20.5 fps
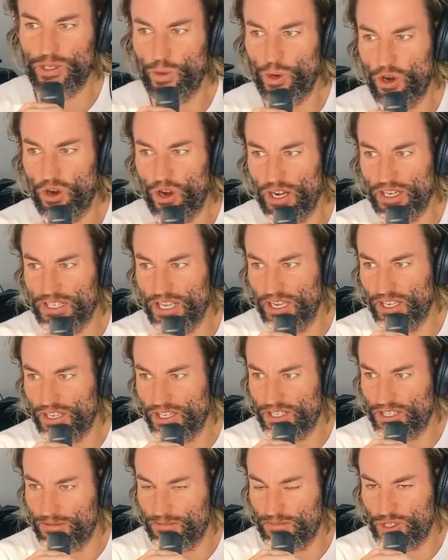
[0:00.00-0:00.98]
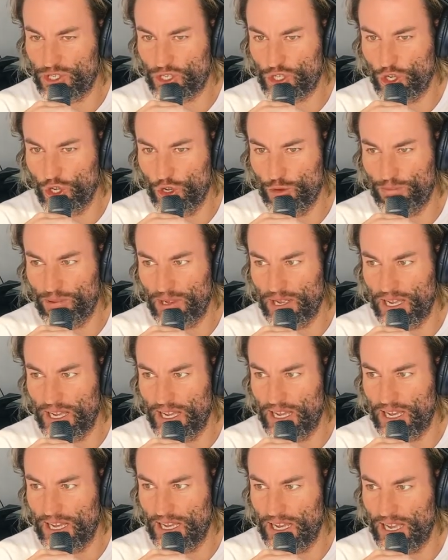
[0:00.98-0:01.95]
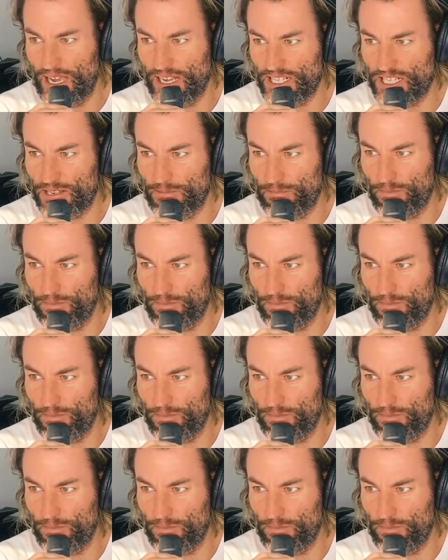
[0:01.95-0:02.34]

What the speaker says: That's where I tell you some scoop and